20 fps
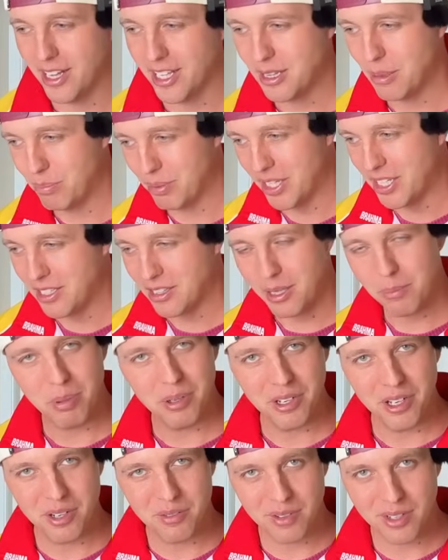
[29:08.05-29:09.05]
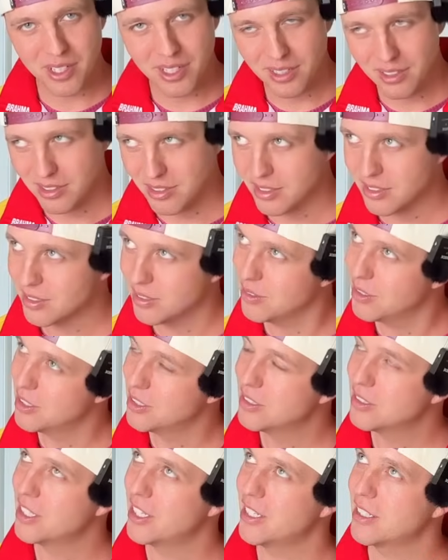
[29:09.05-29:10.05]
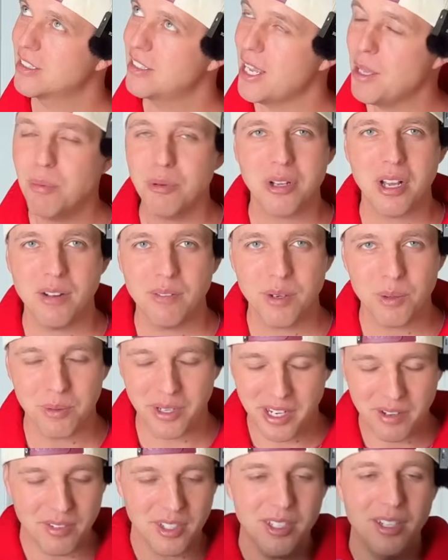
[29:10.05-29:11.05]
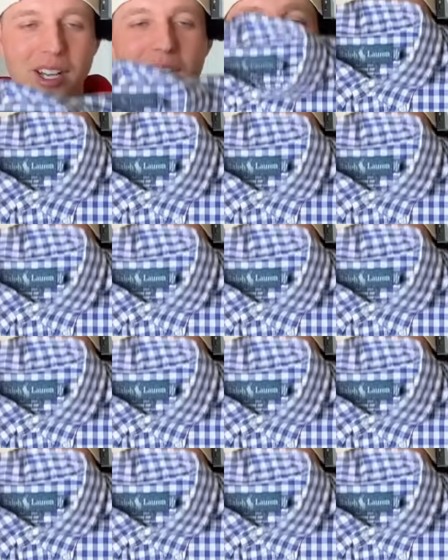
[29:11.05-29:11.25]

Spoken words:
Like the blanket they put over it? Like table cover, whatever.